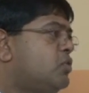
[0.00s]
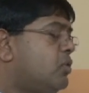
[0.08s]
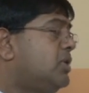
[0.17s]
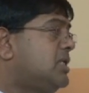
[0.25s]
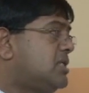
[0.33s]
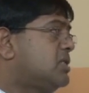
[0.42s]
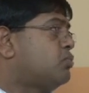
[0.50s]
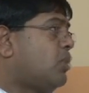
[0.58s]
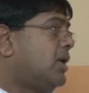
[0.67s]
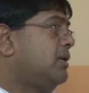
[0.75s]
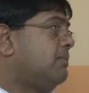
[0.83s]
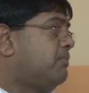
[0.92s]
So this is
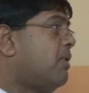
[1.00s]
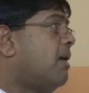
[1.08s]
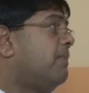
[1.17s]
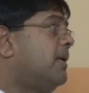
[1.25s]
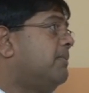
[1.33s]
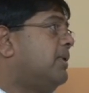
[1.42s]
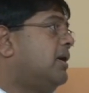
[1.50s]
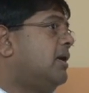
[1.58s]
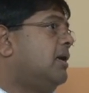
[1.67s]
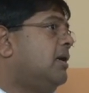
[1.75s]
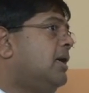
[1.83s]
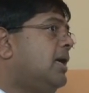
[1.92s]
one problem,
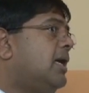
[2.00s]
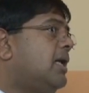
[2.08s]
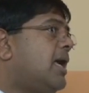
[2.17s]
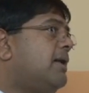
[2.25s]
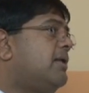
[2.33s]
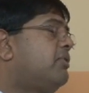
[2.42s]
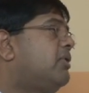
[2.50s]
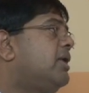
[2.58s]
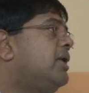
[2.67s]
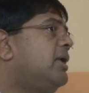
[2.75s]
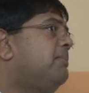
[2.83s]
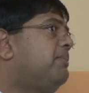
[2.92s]
and the
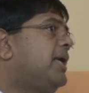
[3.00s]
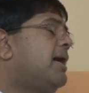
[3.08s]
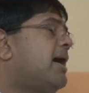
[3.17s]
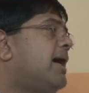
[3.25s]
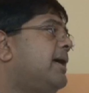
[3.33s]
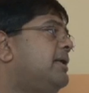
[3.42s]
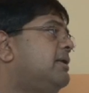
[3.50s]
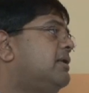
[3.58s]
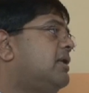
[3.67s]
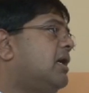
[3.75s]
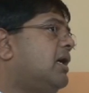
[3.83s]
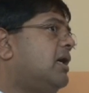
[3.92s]
thinking
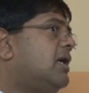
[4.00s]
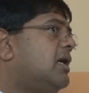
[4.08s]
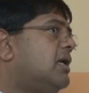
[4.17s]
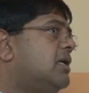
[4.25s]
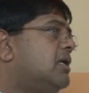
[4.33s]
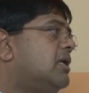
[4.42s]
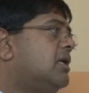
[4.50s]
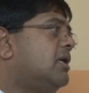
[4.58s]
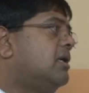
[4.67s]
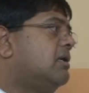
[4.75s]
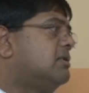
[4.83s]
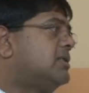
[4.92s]
behind
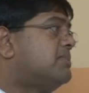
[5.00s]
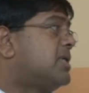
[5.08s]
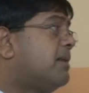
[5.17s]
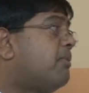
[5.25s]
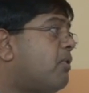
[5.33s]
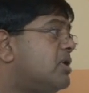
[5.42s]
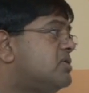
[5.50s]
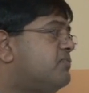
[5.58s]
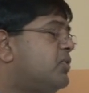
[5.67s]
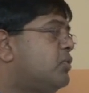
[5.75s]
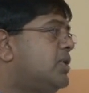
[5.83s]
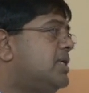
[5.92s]
some Singaporeans'
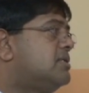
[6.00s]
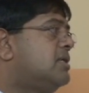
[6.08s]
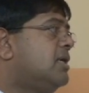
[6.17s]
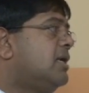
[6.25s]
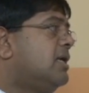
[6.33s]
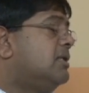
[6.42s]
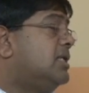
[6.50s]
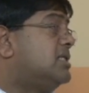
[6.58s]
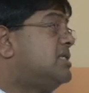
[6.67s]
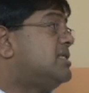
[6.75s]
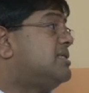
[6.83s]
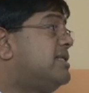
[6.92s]
view is
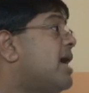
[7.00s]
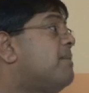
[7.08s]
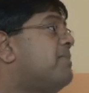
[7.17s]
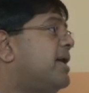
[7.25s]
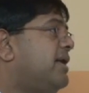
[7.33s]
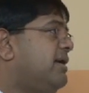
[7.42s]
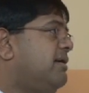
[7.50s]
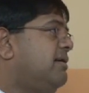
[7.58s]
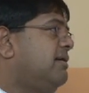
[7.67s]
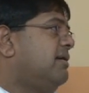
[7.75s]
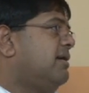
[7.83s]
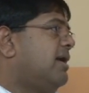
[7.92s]
this is their money,
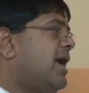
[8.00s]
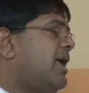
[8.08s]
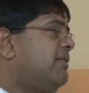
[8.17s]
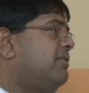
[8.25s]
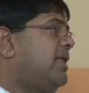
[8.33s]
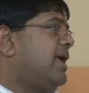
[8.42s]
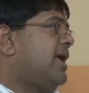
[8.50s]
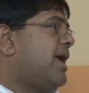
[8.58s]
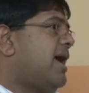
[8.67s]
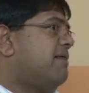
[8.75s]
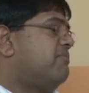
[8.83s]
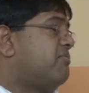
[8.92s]
and they
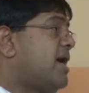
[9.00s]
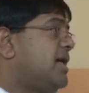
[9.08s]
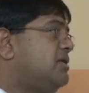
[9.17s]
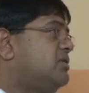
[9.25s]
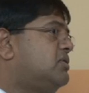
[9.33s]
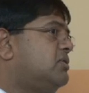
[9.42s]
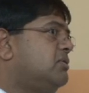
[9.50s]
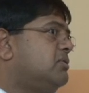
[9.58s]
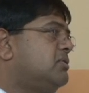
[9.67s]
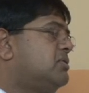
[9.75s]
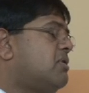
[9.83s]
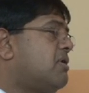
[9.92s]
have right
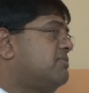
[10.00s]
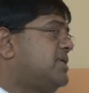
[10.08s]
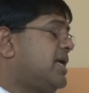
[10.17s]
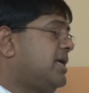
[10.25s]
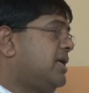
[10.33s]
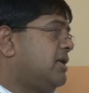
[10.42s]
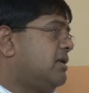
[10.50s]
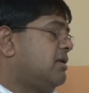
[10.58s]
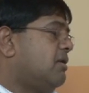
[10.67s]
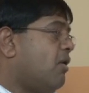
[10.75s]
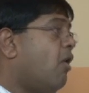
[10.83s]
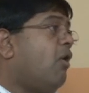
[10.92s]
to sort of take it
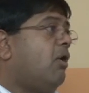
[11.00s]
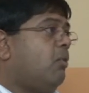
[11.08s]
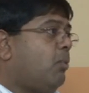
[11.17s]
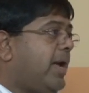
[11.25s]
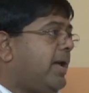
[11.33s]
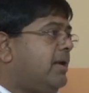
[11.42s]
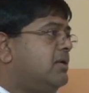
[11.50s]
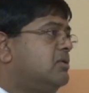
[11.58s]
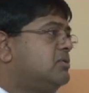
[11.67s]
all away.